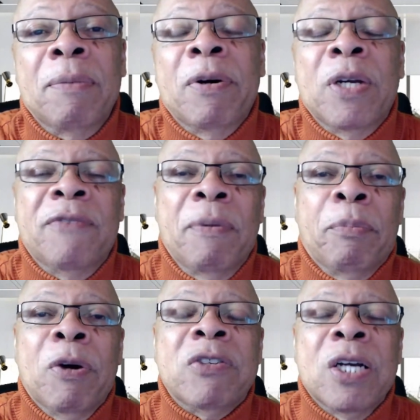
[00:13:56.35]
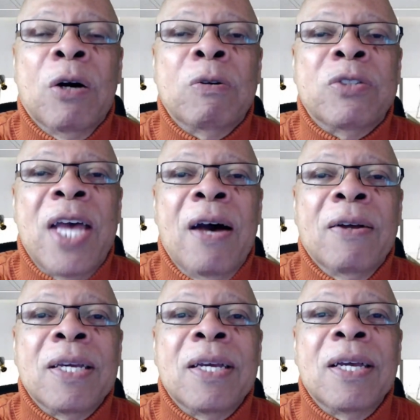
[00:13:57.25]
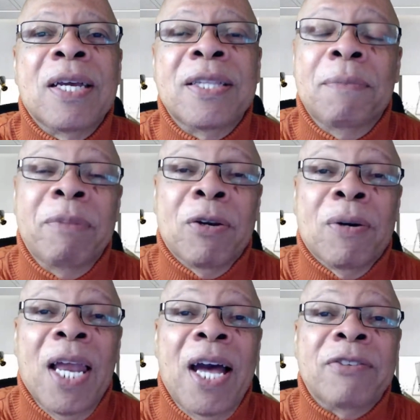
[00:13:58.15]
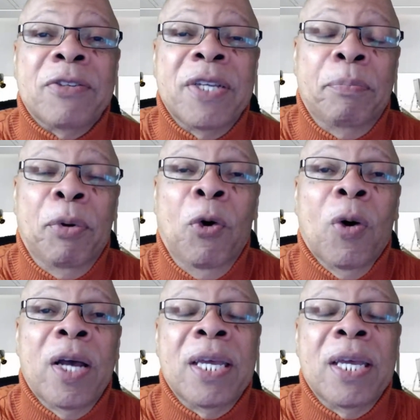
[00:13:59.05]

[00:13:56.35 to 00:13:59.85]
But if a person goes out and they're middle class or they're poor and they